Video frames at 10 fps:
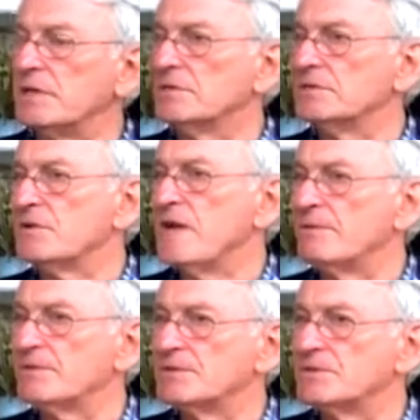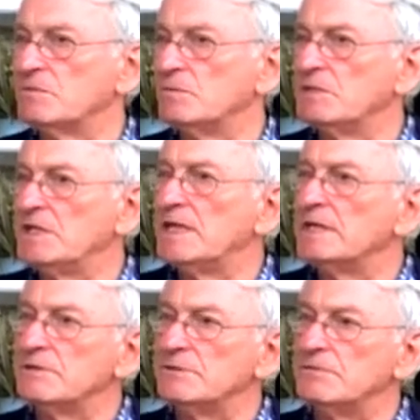and ceramicists that we
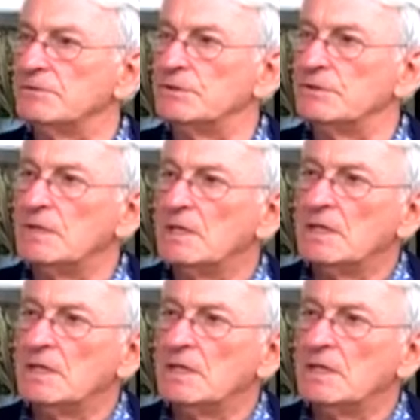began to view,